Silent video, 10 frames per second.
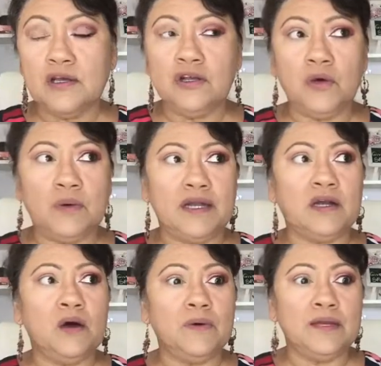You don't want to
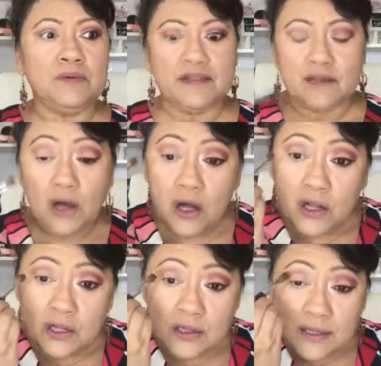go in with it
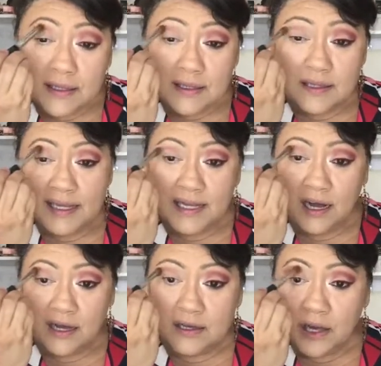all like
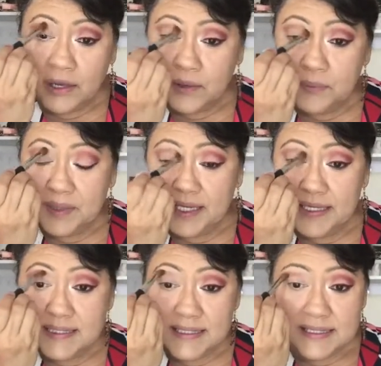gong ho
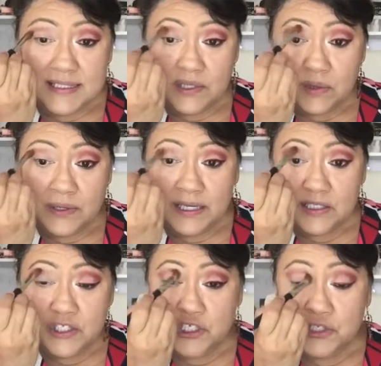because it's
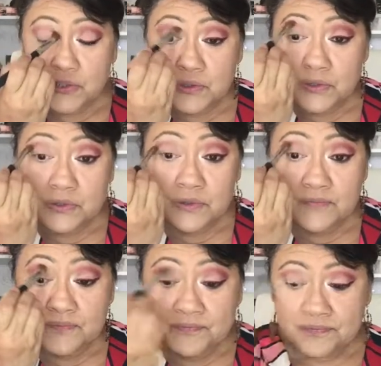going to,
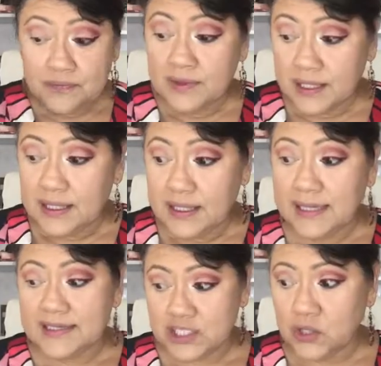
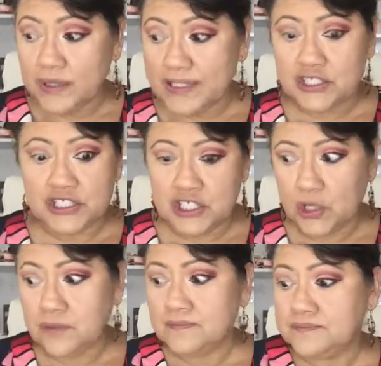it's going to
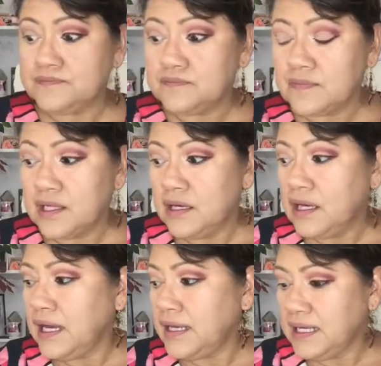show.
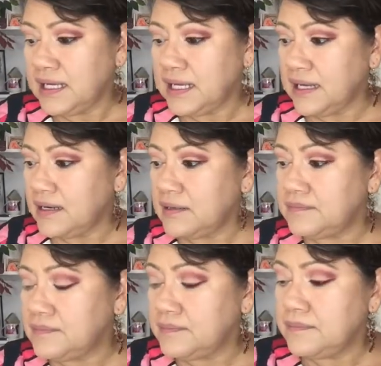I need to get a,
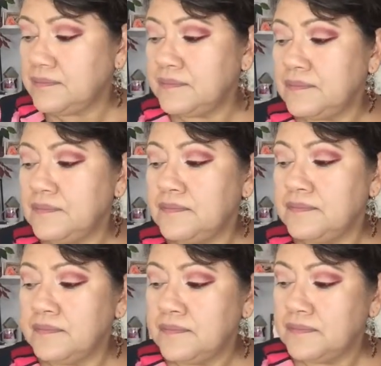
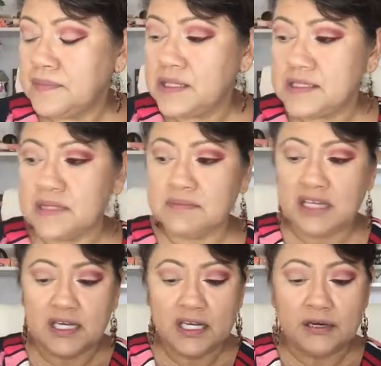a
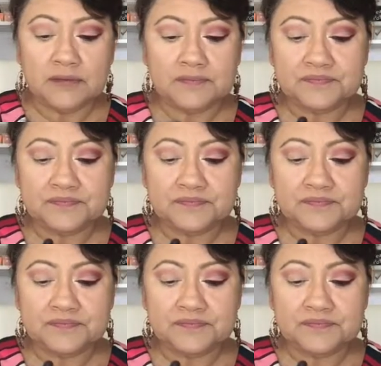something here.